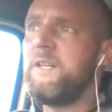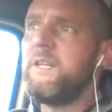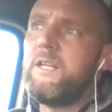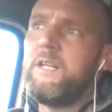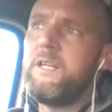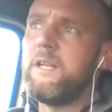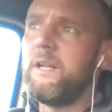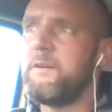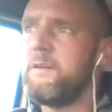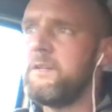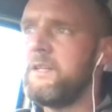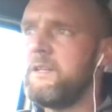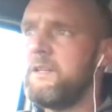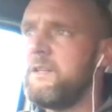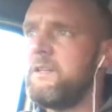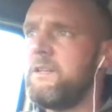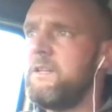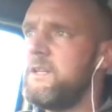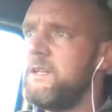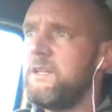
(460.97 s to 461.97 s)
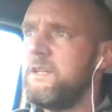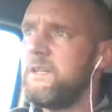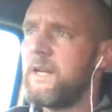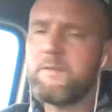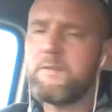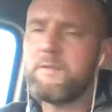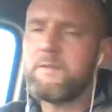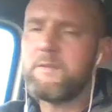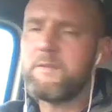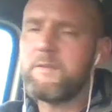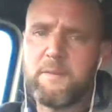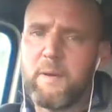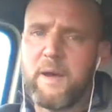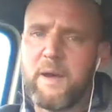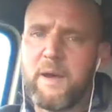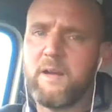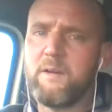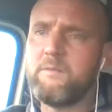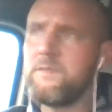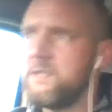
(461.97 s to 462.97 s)
You know, you don't take the
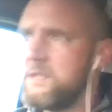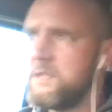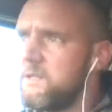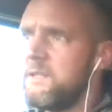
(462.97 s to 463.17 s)
pound.